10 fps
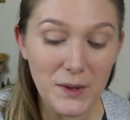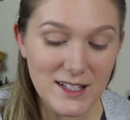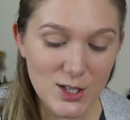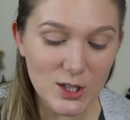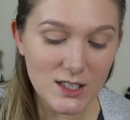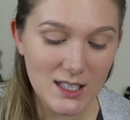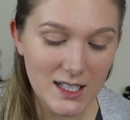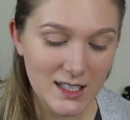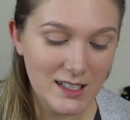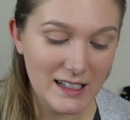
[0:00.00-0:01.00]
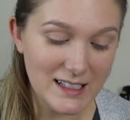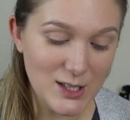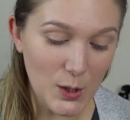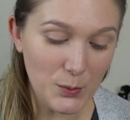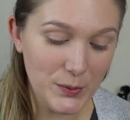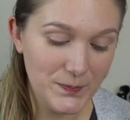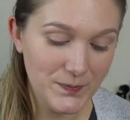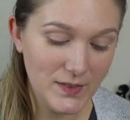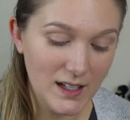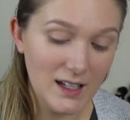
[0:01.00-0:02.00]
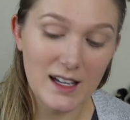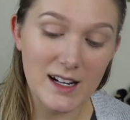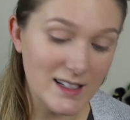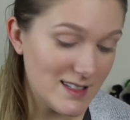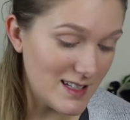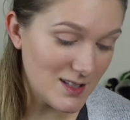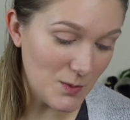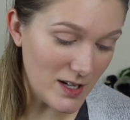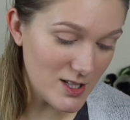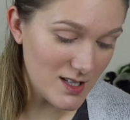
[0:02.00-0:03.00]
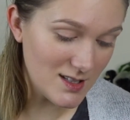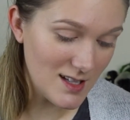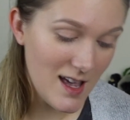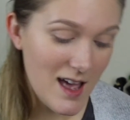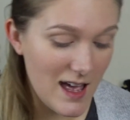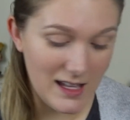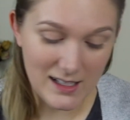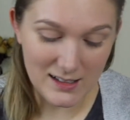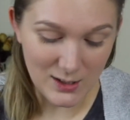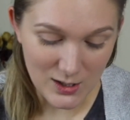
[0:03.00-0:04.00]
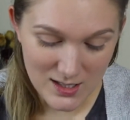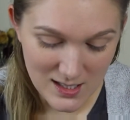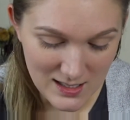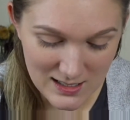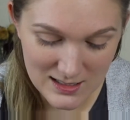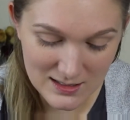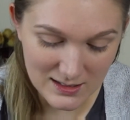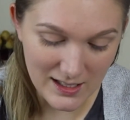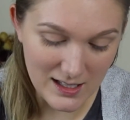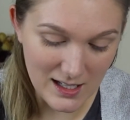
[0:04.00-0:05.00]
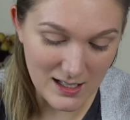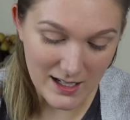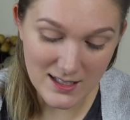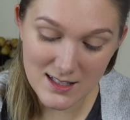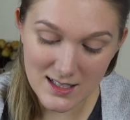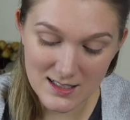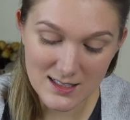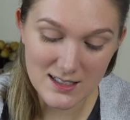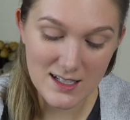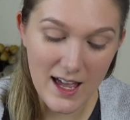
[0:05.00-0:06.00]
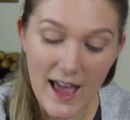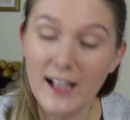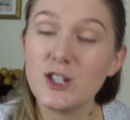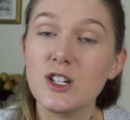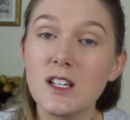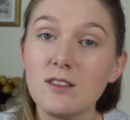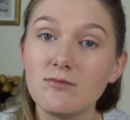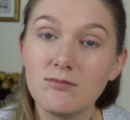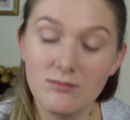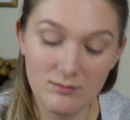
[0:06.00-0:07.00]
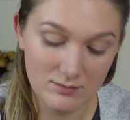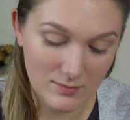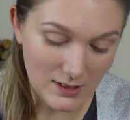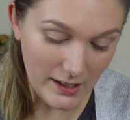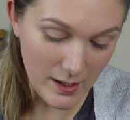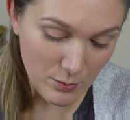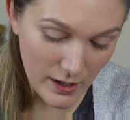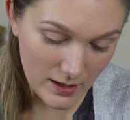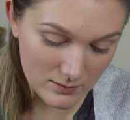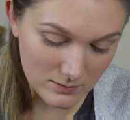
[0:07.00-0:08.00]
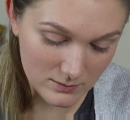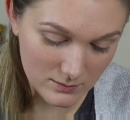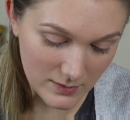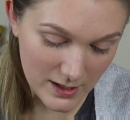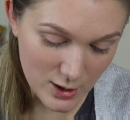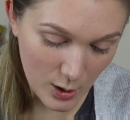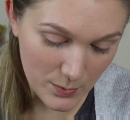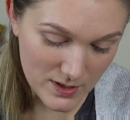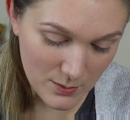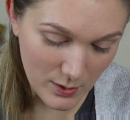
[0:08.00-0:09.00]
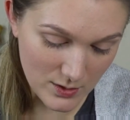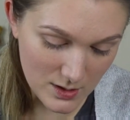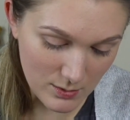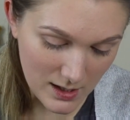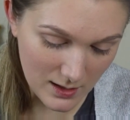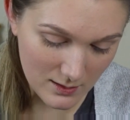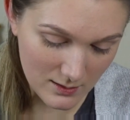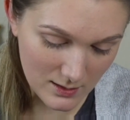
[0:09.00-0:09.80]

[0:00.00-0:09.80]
pencil in Taupe, and I'd seen swatches and it looked like a nice ashy light brown like Taupe is supposed to be,